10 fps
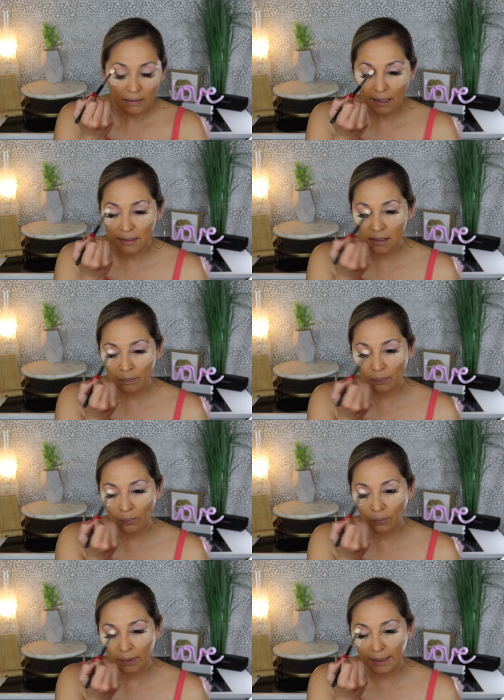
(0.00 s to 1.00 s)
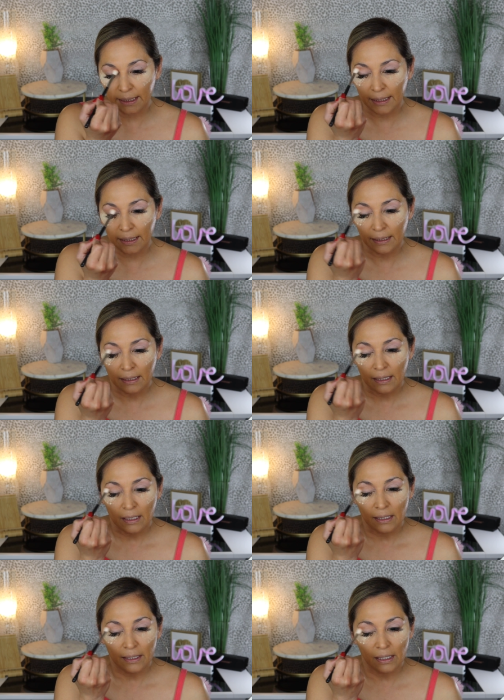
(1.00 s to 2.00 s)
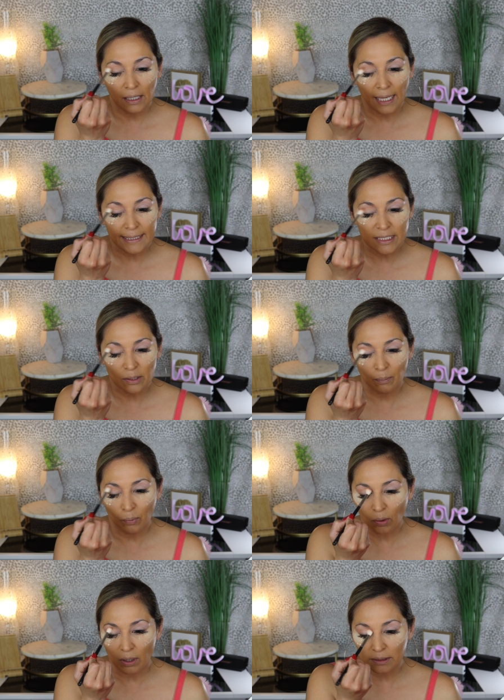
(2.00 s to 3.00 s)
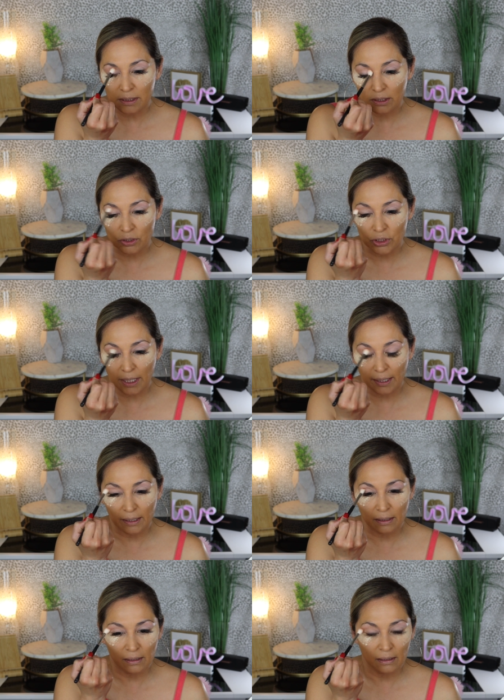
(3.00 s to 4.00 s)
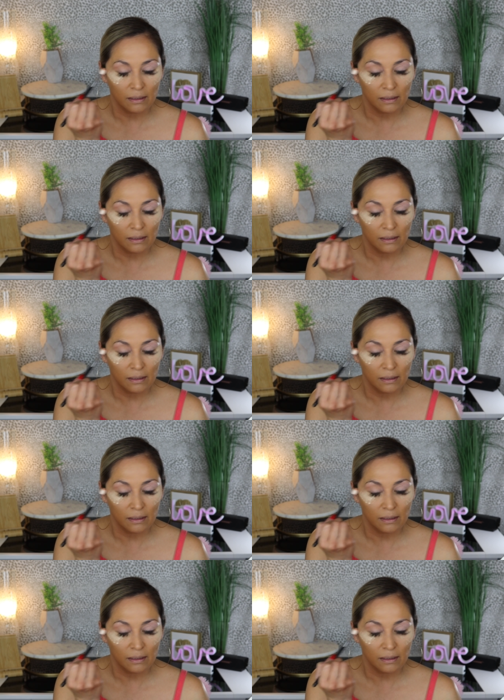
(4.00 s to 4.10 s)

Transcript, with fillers: That is a pretty light bronze shade